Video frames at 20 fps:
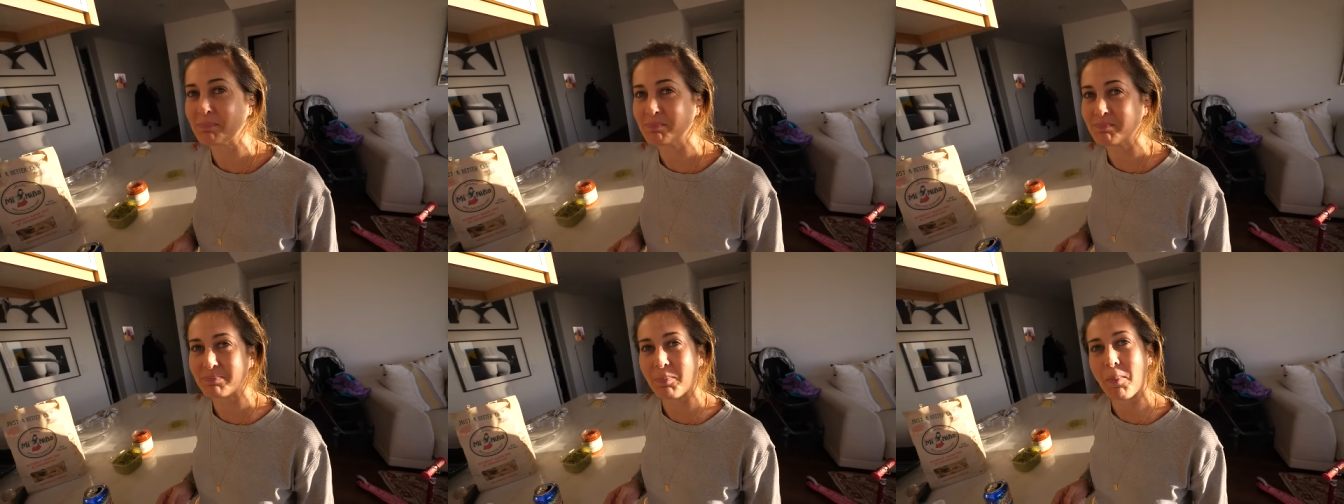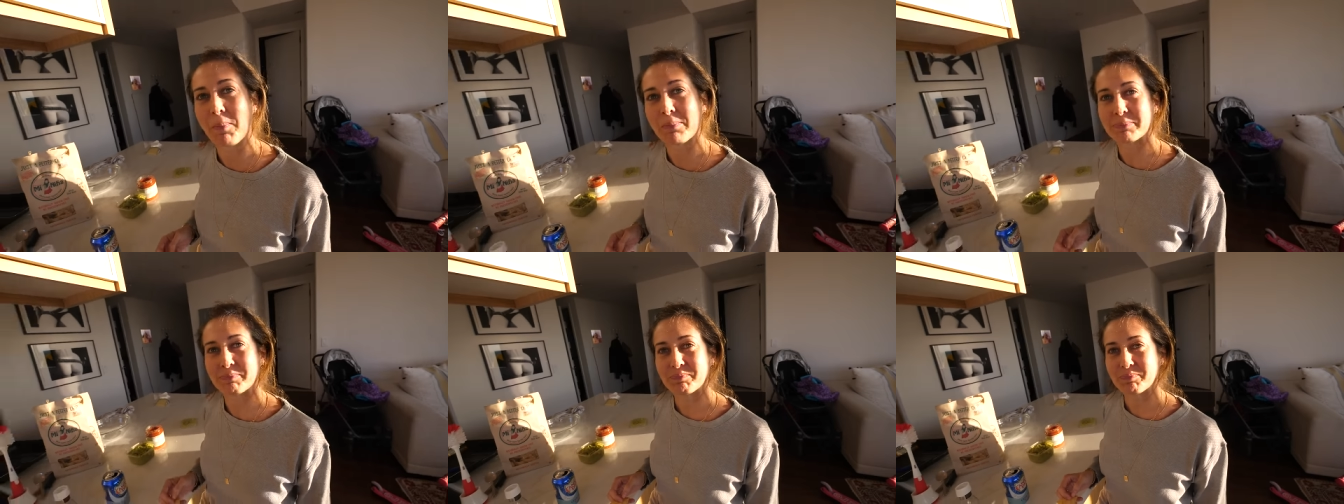You
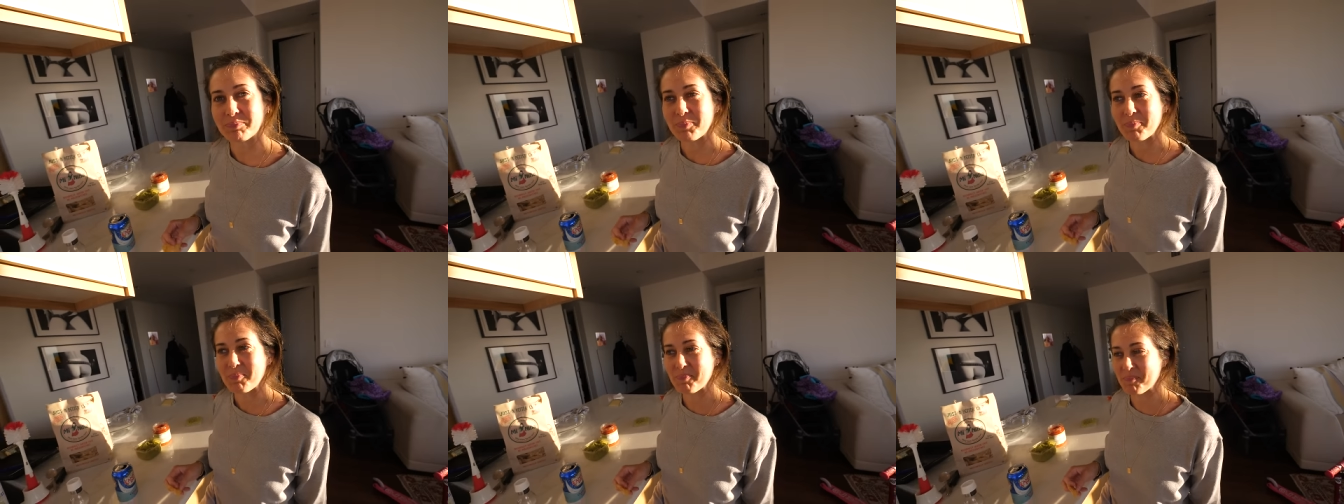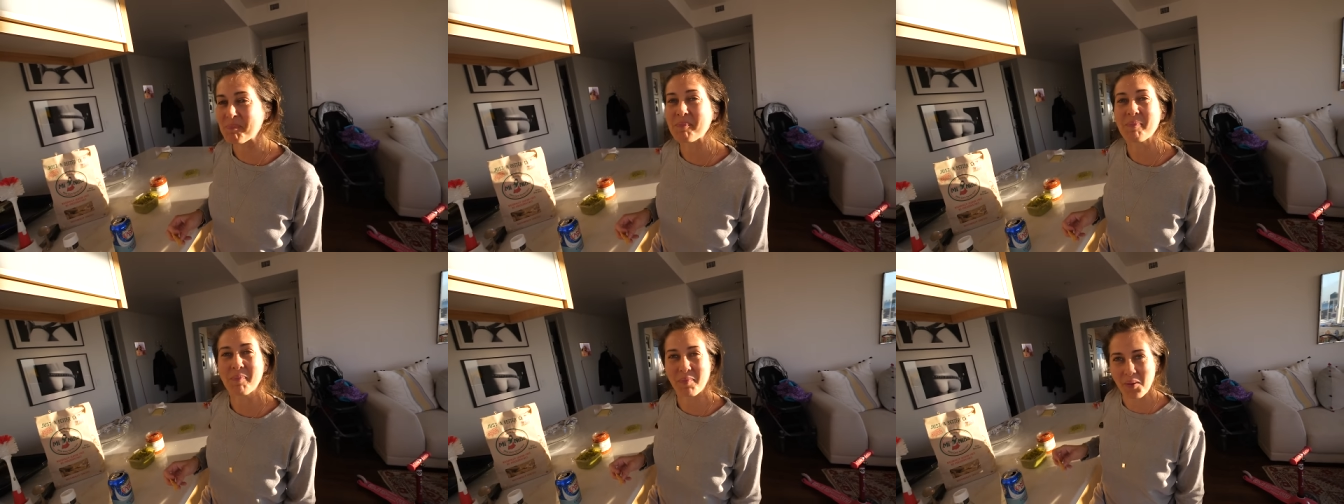made her do
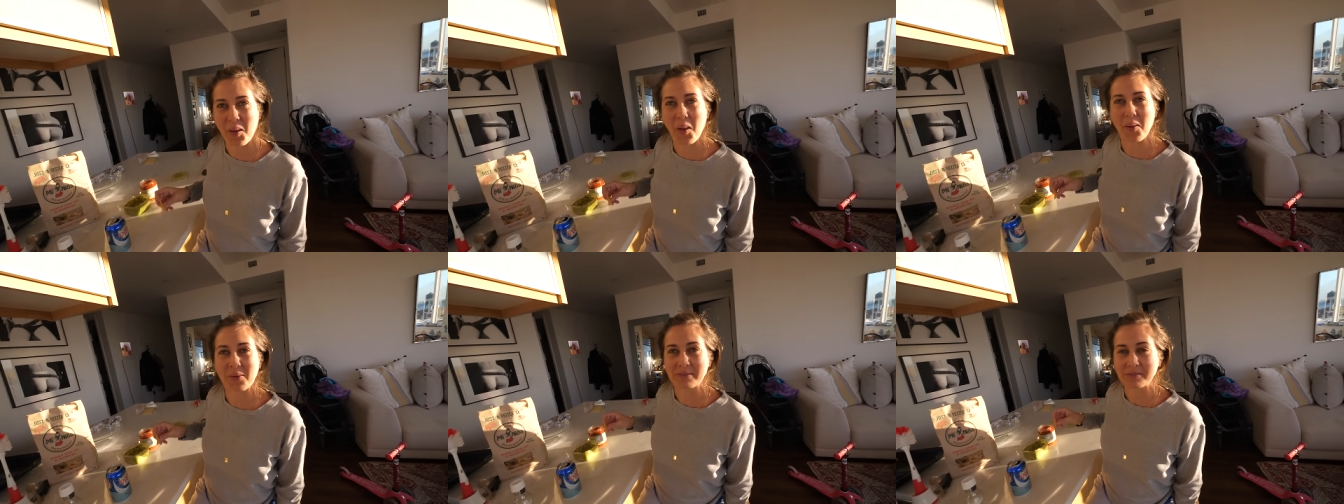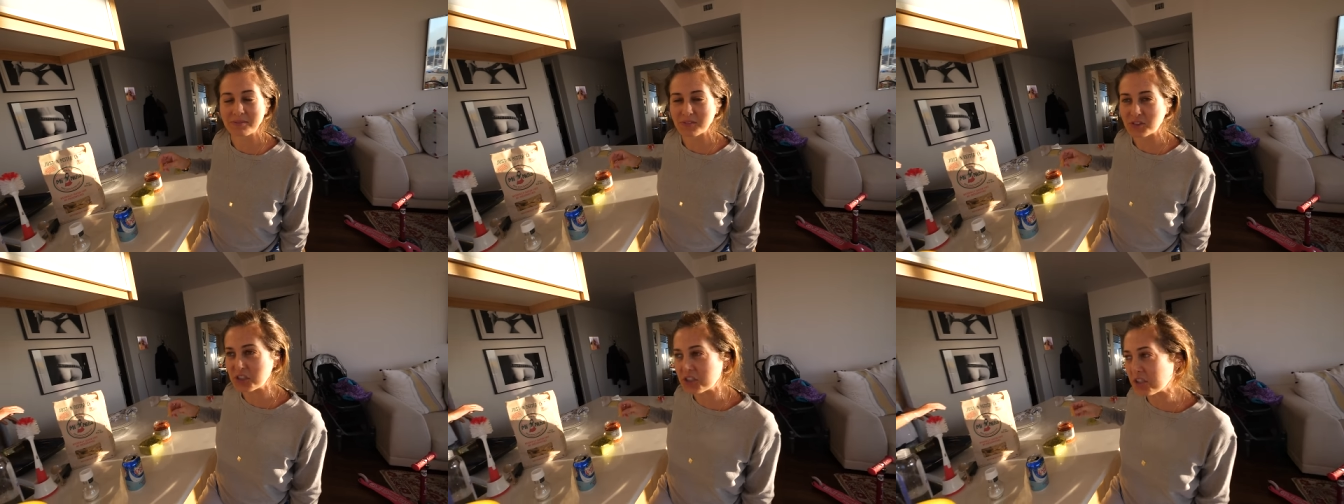it?
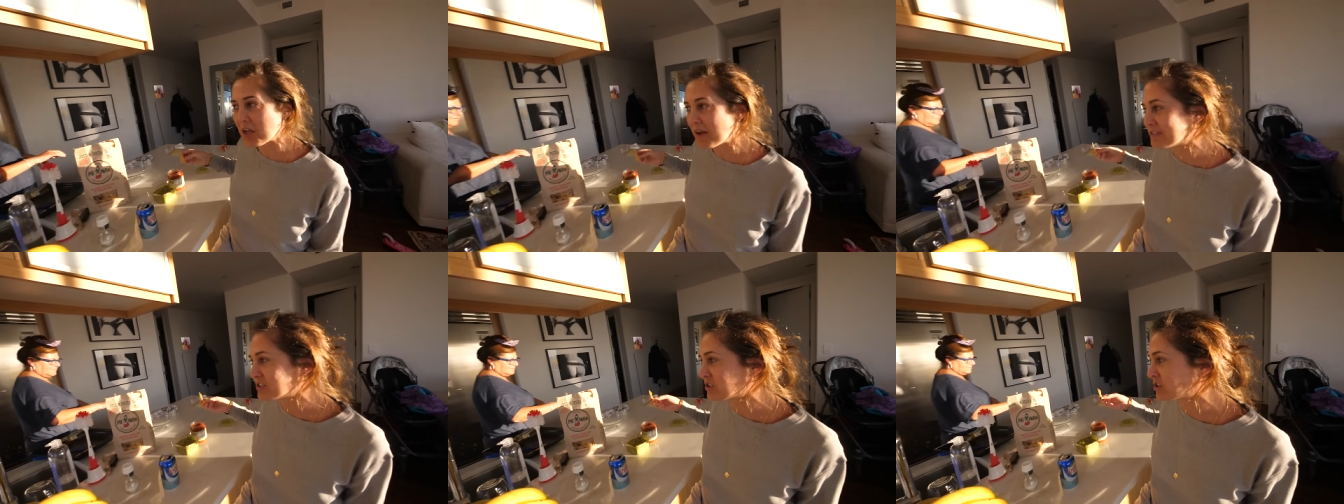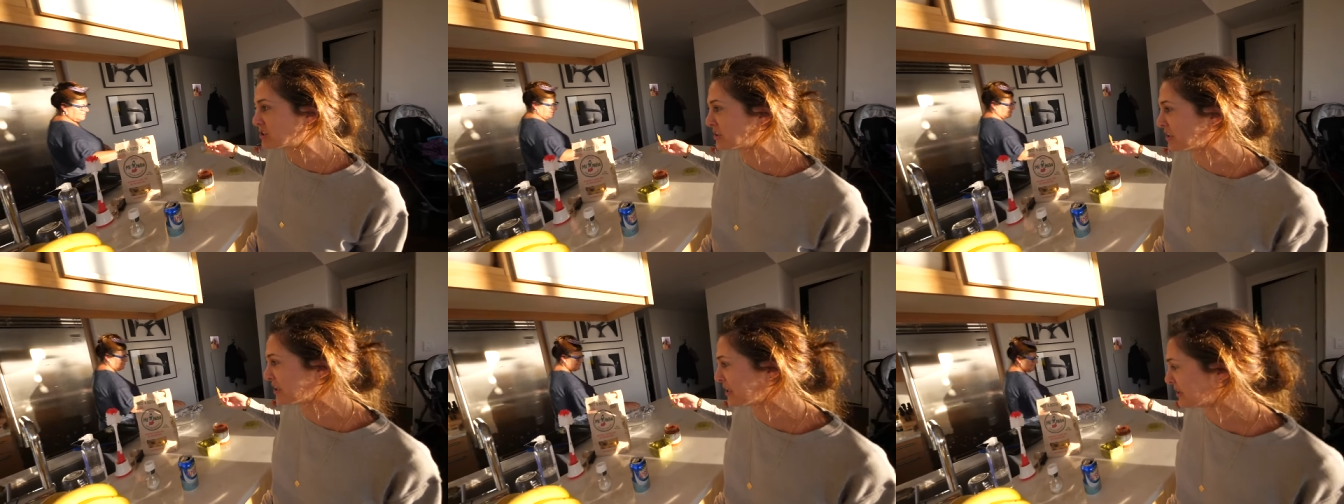She Thanks.
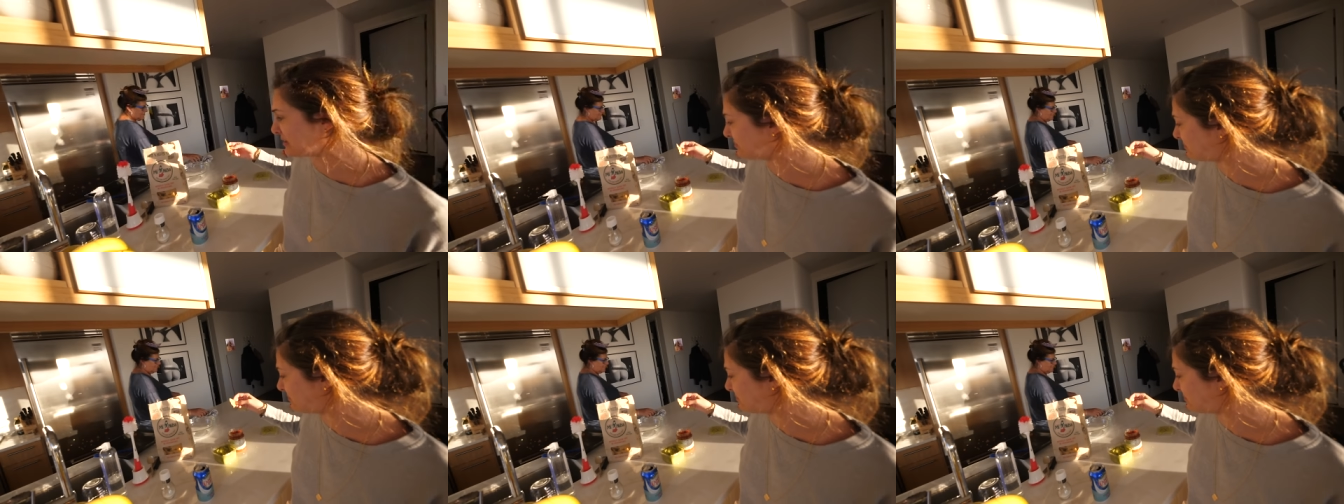loves cooking.